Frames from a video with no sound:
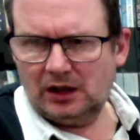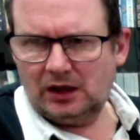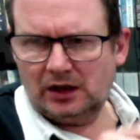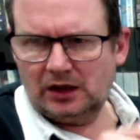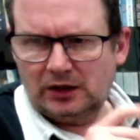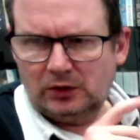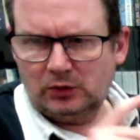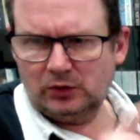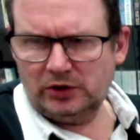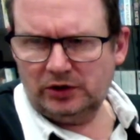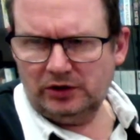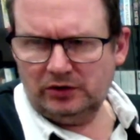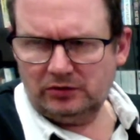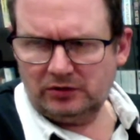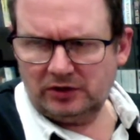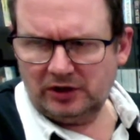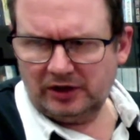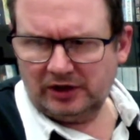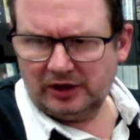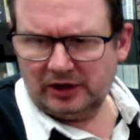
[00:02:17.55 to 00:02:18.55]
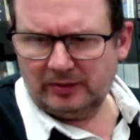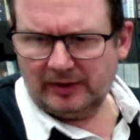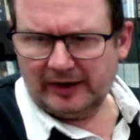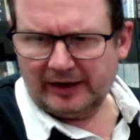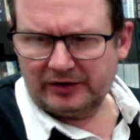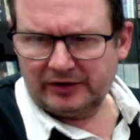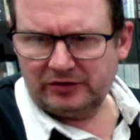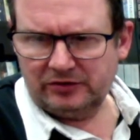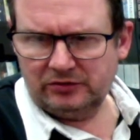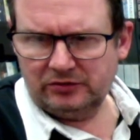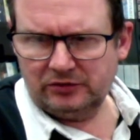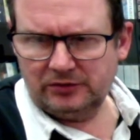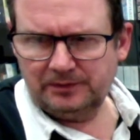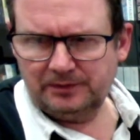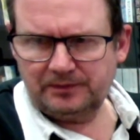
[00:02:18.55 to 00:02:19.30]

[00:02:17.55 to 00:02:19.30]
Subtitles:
I don't want to use GitHub Actions